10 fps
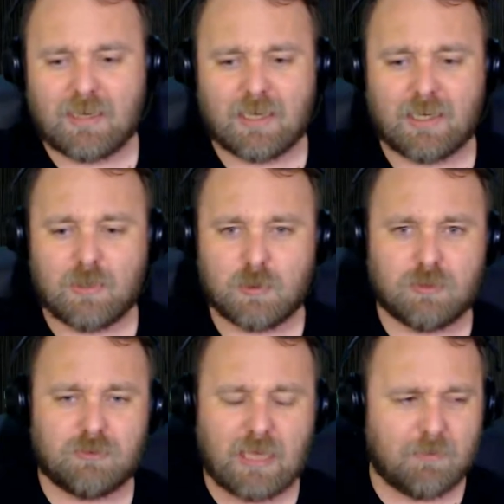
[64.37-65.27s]
I know
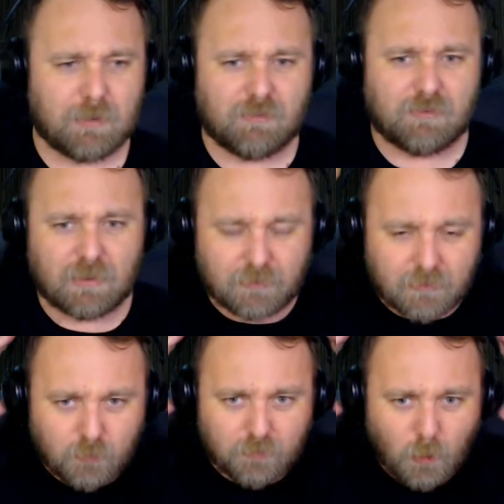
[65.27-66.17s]
you haven't been
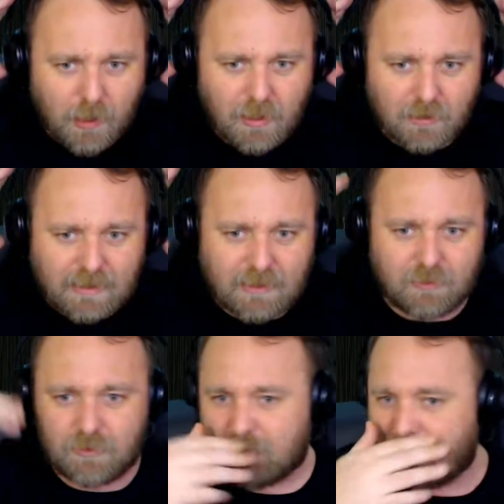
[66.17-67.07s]
feeling well
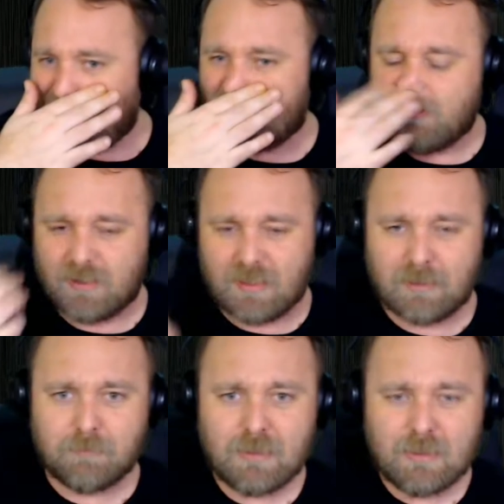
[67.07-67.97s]
either yourself, have you, Gim?